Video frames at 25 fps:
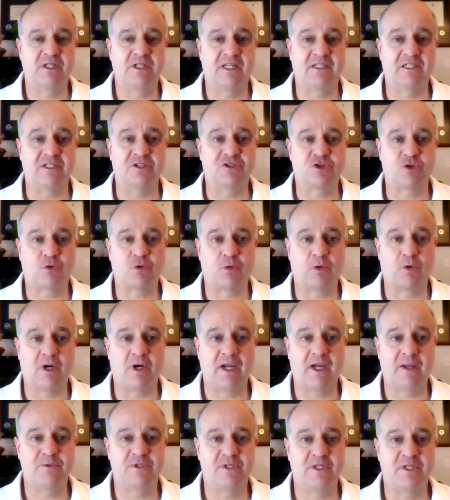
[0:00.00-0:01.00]
that
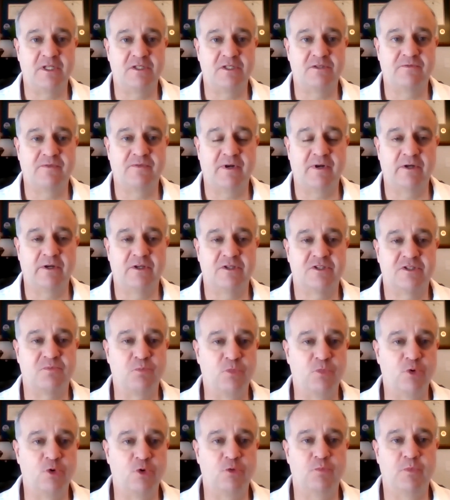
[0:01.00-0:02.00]
describes these various
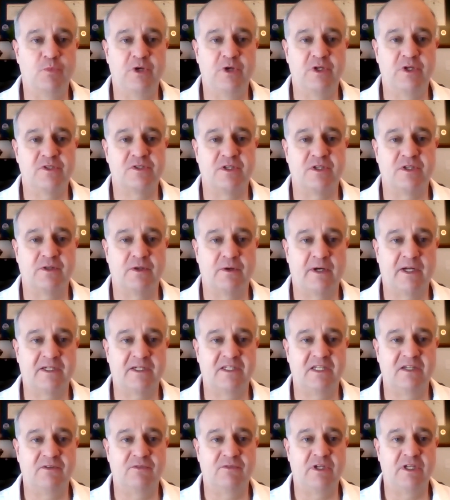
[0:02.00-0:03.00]
movements and their
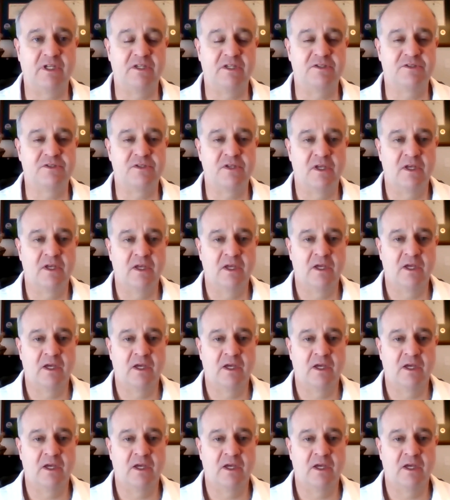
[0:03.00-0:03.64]
activities,